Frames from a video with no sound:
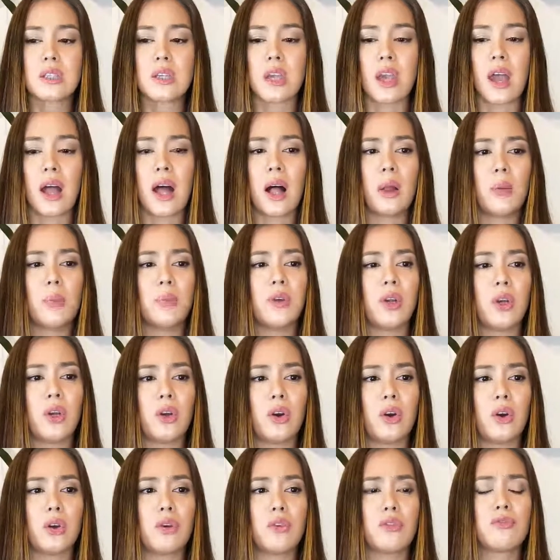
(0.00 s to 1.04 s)
help you
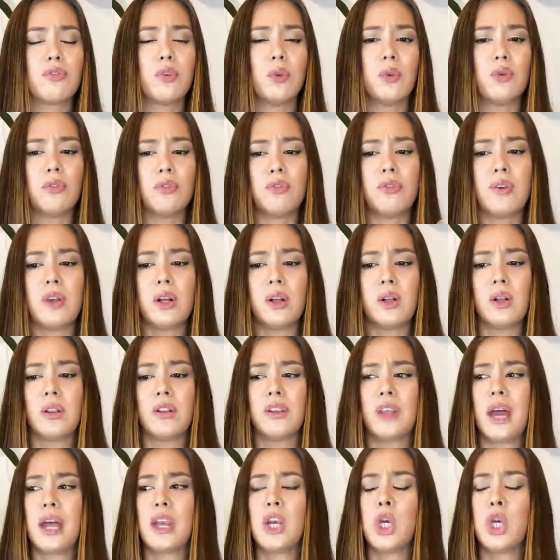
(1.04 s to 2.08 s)
fulfill
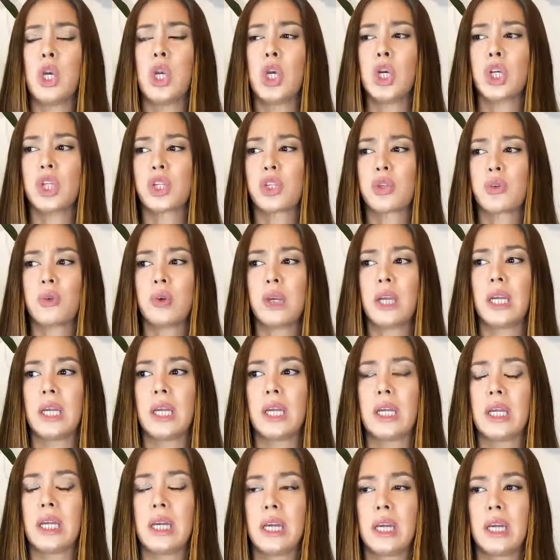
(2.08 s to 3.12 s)
that
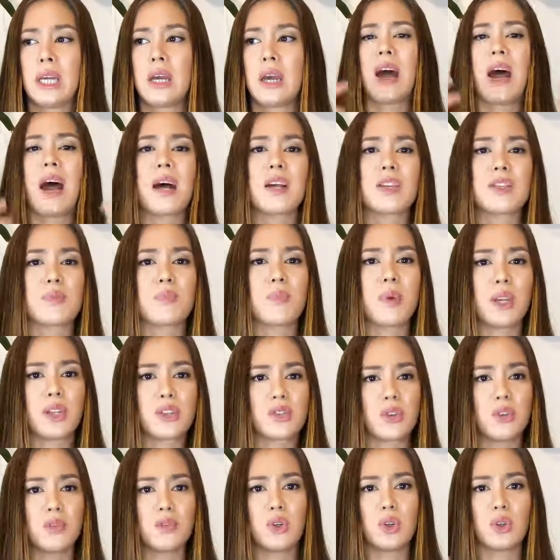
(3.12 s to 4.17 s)
nurturing
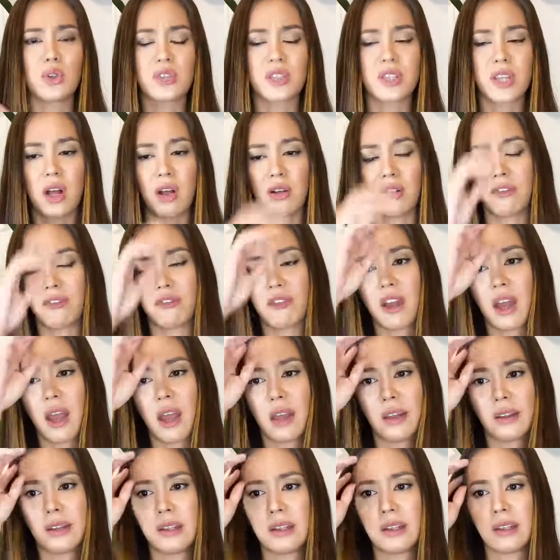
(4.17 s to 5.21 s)
aspect of yourself.
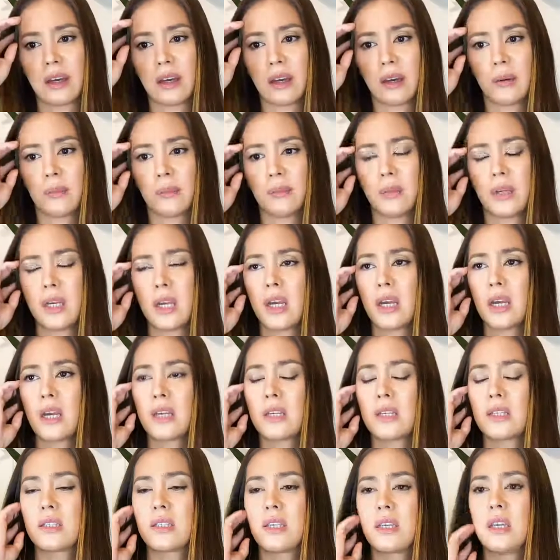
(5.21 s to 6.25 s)
And
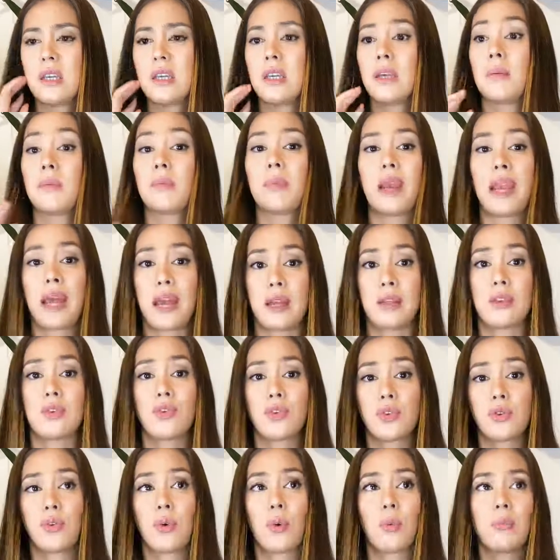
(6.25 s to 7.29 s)
seeing
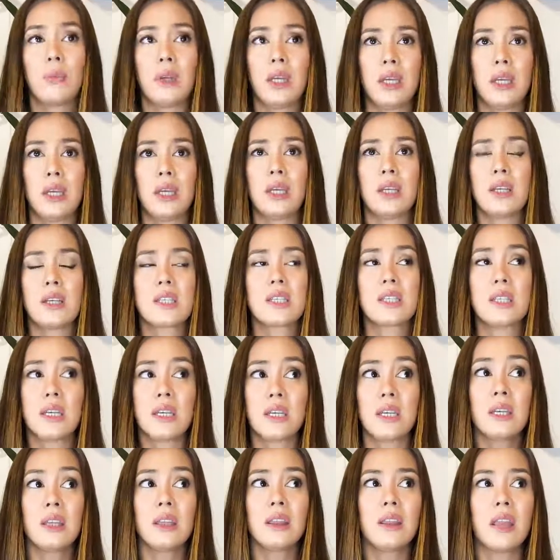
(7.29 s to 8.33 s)
plants, for me,
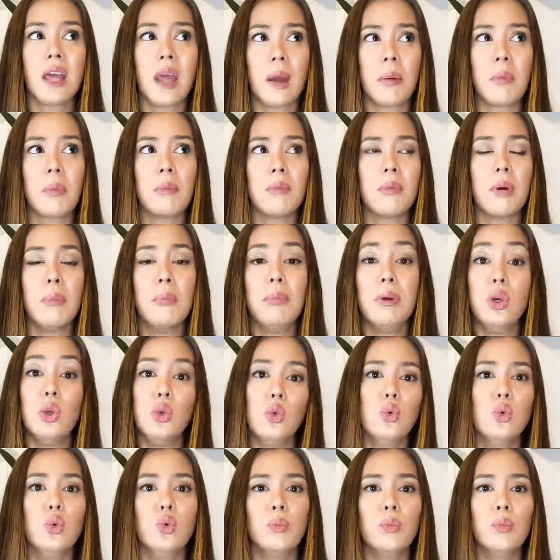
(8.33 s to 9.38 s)
seeing them
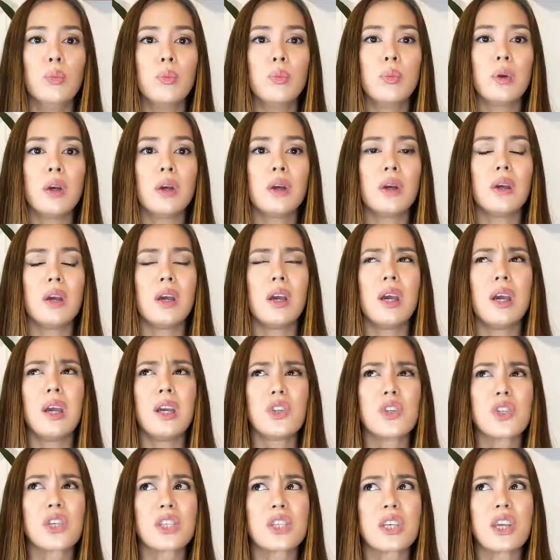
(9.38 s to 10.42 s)
bloom, it
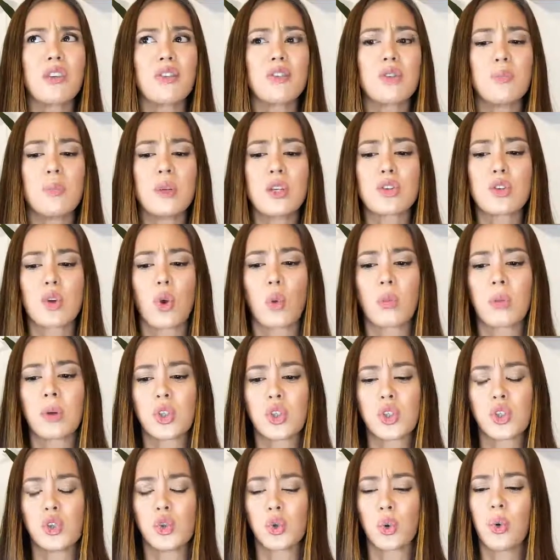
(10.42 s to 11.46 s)
just gives me so
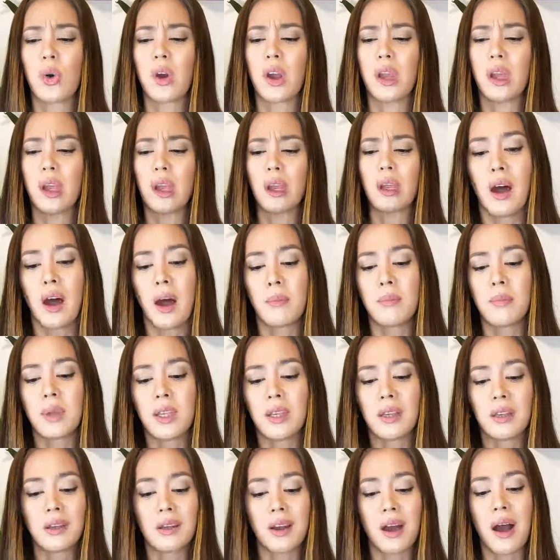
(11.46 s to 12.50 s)
much joy. I
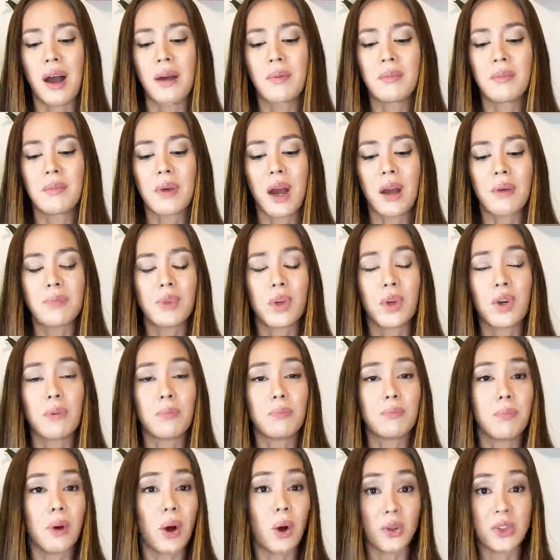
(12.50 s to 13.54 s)
mean, I'm not a
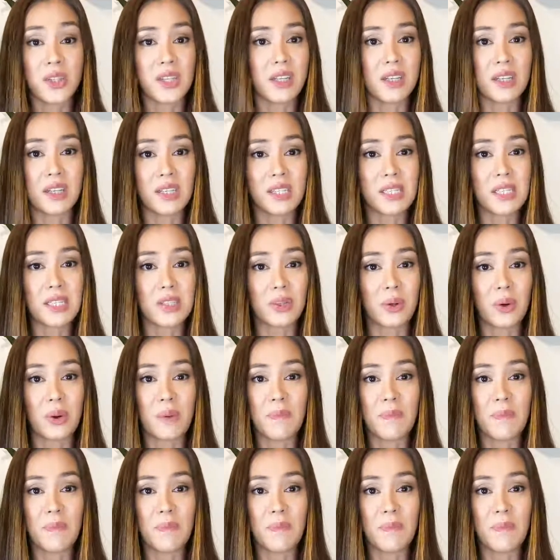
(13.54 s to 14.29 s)
botanist